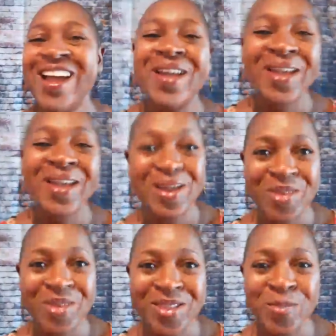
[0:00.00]
It could be
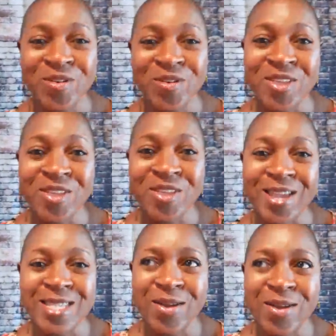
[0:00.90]
a number of things.
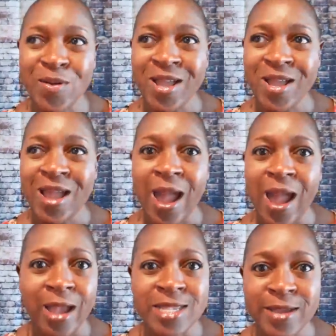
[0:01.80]
So
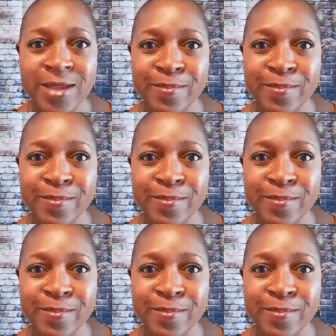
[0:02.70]
ask,